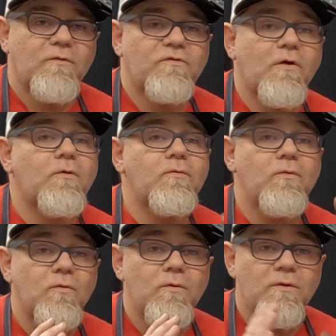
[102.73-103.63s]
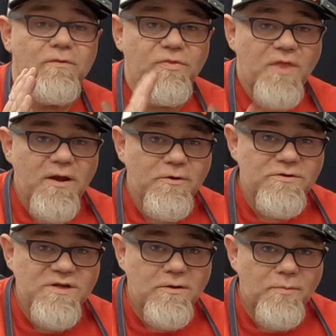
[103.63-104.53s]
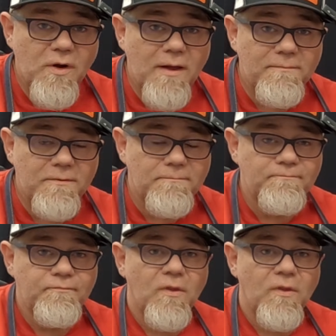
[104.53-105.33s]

So there's our problem.